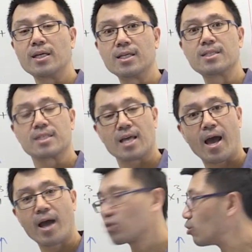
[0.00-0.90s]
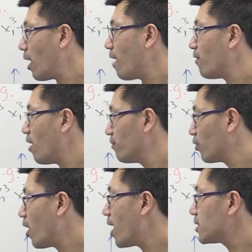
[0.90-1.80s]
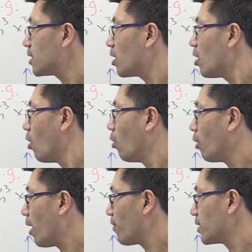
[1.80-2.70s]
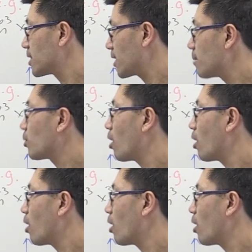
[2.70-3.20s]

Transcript: is the actual affine variety or affine scheme